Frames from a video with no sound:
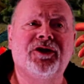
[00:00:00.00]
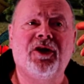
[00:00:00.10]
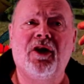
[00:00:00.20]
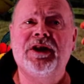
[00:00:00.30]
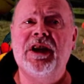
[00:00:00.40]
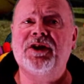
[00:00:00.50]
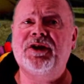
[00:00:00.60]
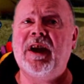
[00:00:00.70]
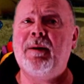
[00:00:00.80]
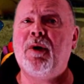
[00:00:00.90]
ideas
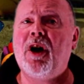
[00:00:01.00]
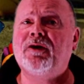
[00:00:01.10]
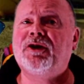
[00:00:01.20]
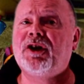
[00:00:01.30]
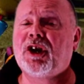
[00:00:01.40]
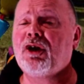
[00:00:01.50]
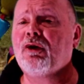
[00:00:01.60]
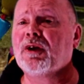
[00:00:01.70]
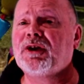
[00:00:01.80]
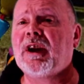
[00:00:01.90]
to get past
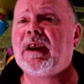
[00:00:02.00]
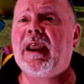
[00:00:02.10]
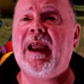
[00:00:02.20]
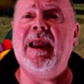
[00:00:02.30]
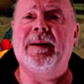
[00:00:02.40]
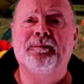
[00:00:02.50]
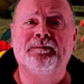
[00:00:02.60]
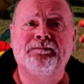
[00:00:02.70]
security and get in.